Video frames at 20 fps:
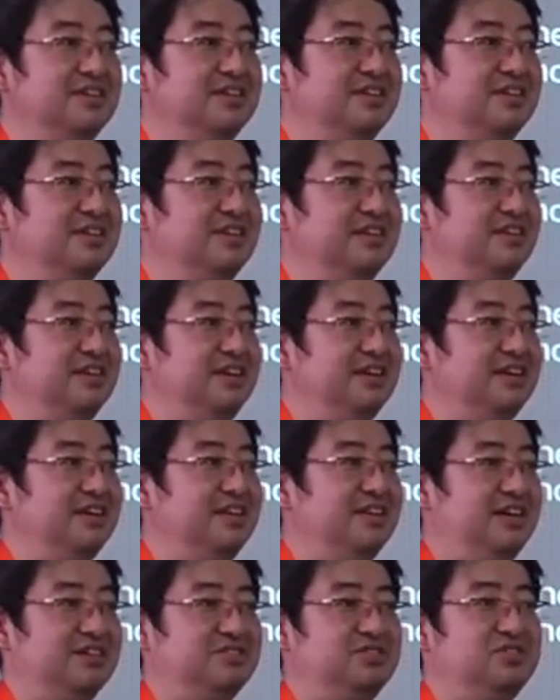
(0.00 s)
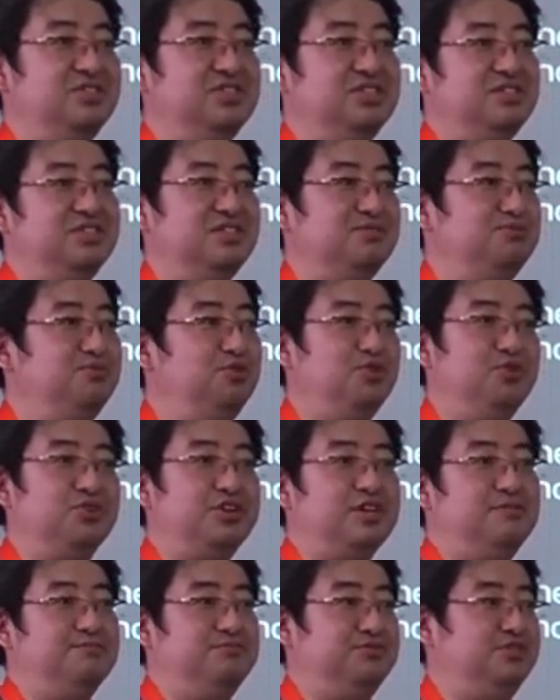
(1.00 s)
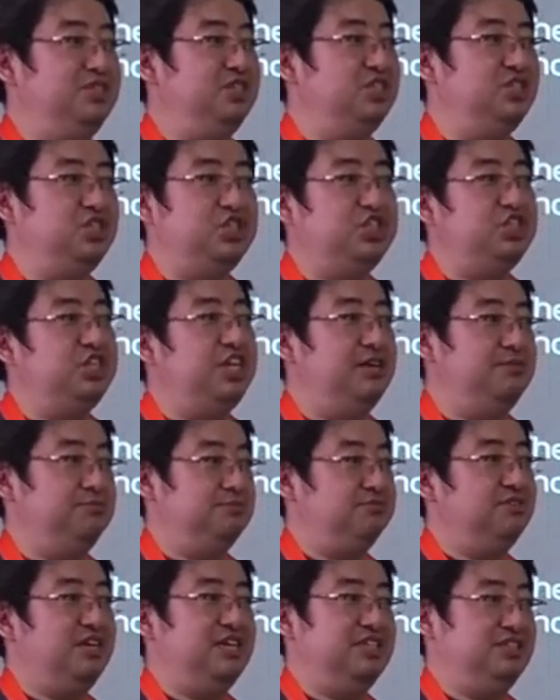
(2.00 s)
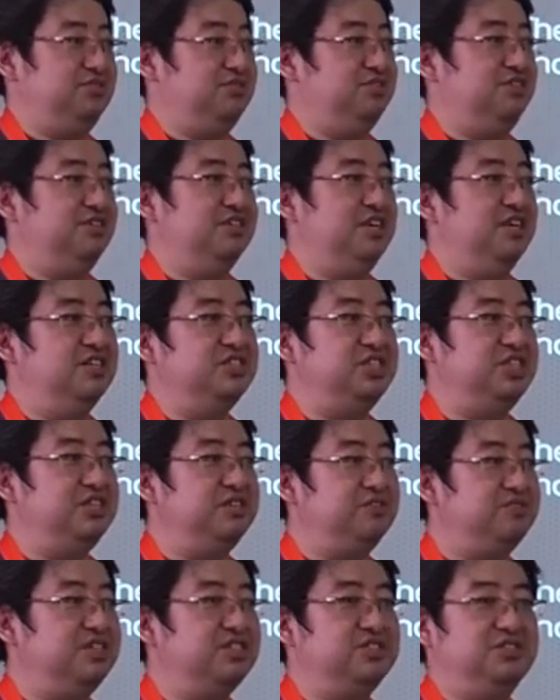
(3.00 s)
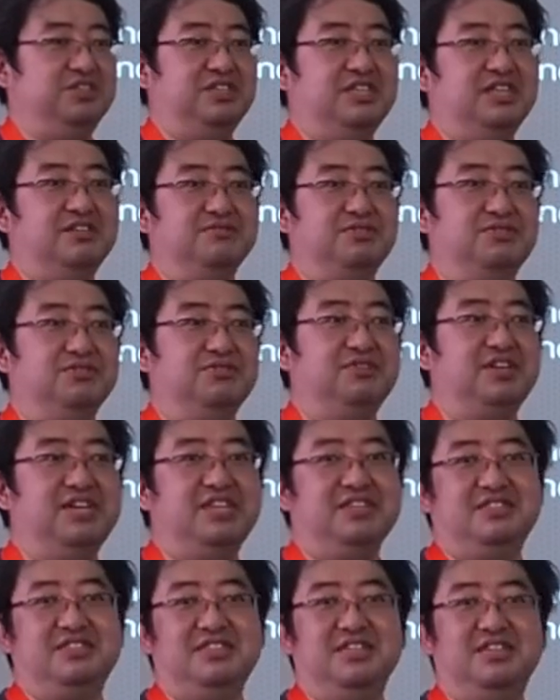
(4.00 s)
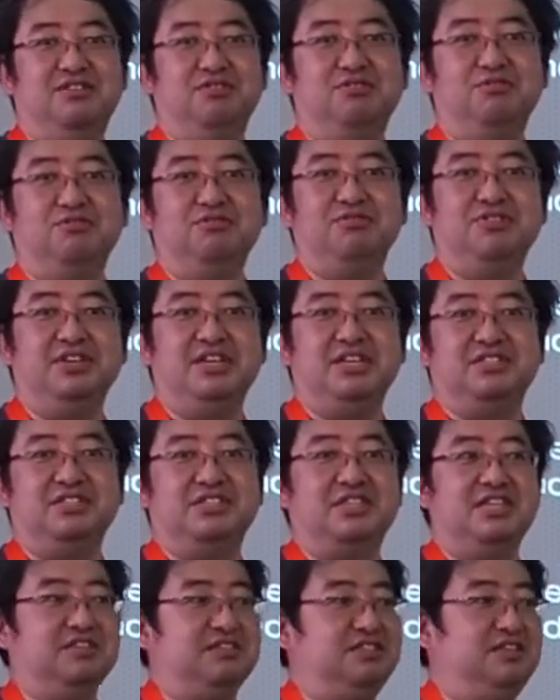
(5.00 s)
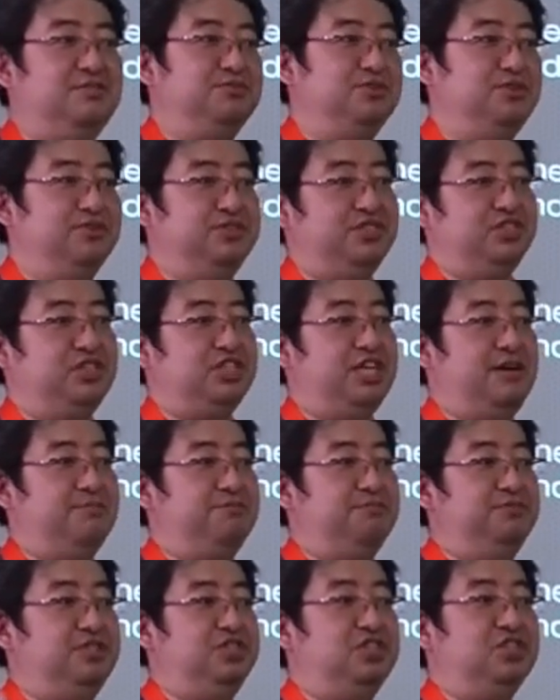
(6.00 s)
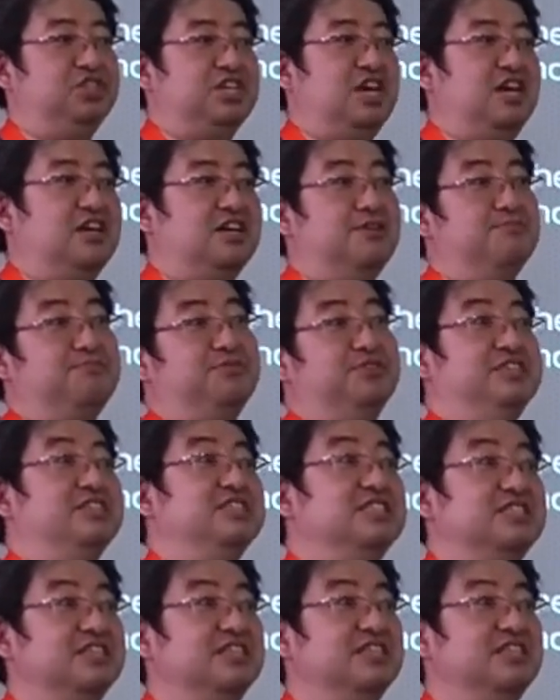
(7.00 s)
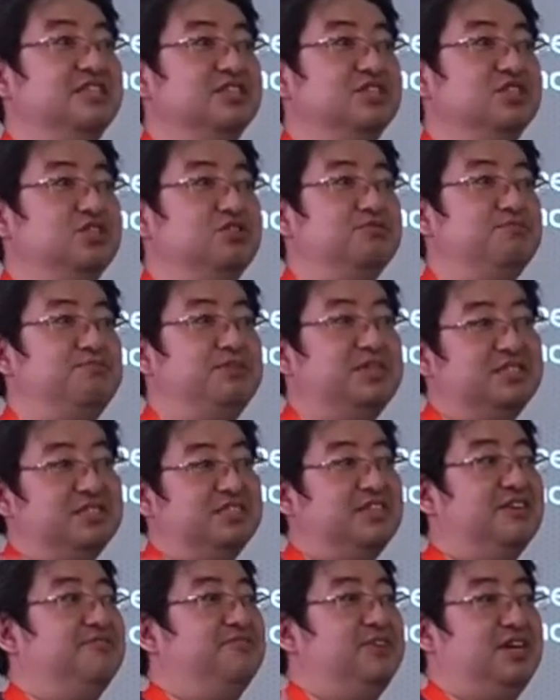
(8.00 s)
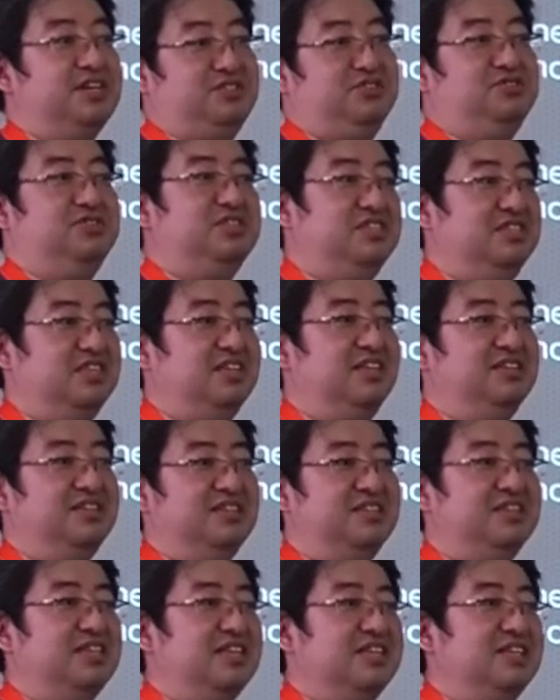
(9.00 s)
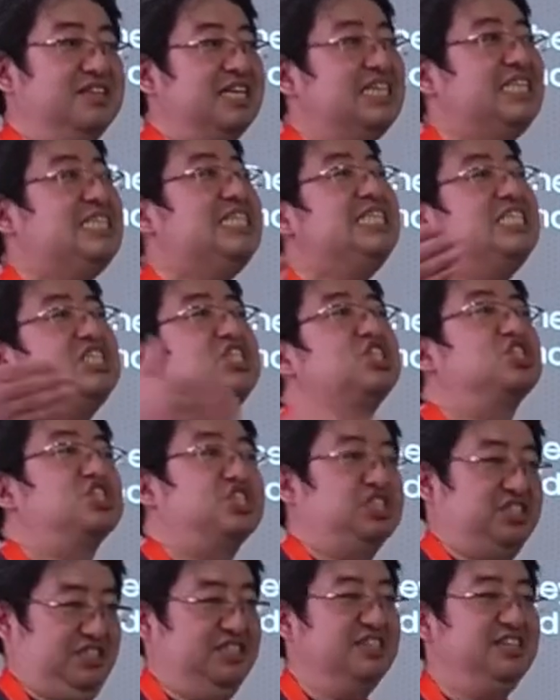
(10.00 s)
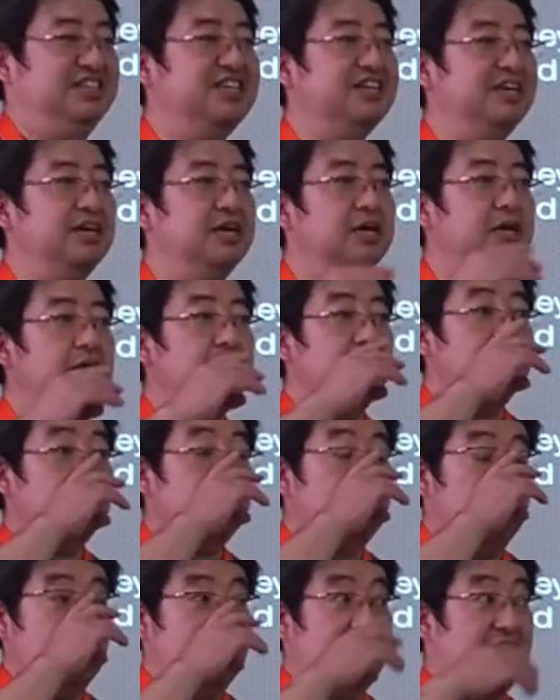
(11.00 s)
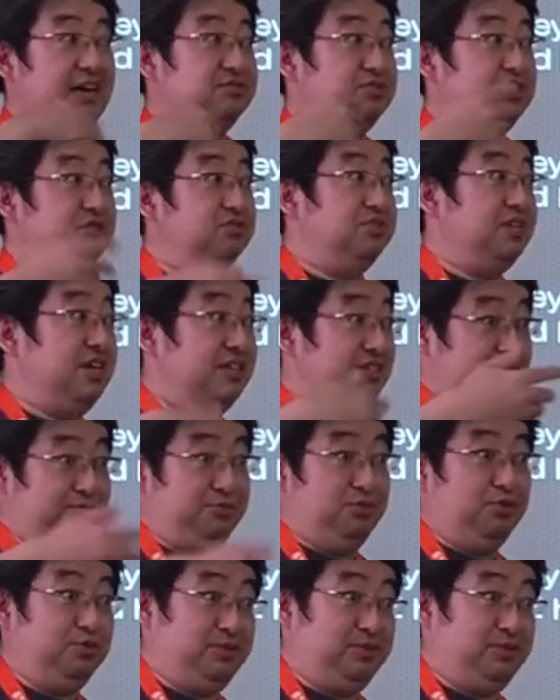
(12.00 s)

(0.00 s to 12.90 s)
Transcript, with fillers: Actually, this Ford company, GM, Chrysler, are generous enough to let the old executives of the Japanese car companies to visit their factory, they teachers how to run the Ford system.